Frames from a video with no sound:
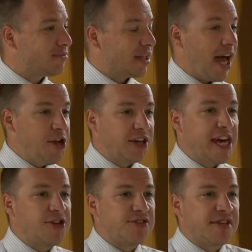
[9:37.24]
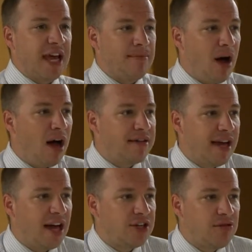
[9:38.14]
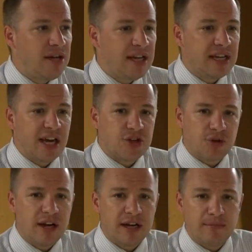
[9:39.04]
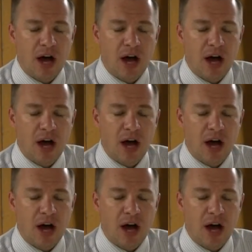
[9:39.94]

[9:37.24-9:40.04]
And your kids are saying, Mom, Dad, you need to get treated.